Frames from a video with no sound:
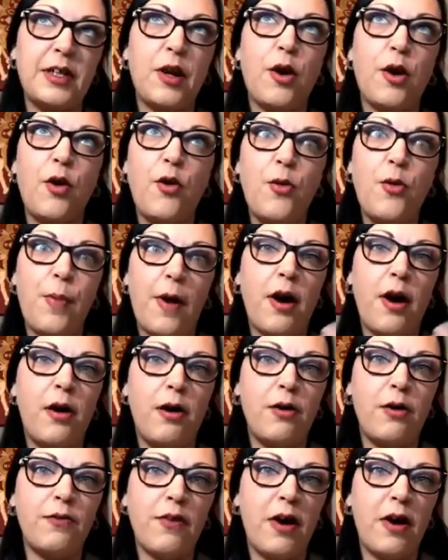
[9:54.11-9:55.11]
all part
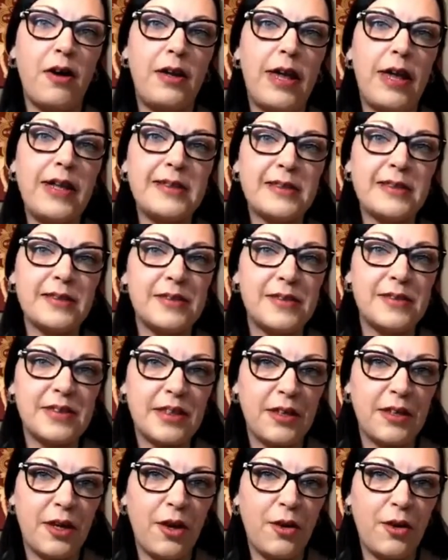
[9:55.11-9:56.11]
of our lessons
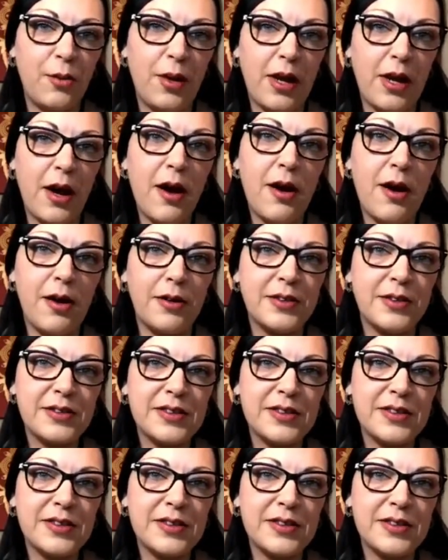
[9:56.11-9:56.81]
and who we are.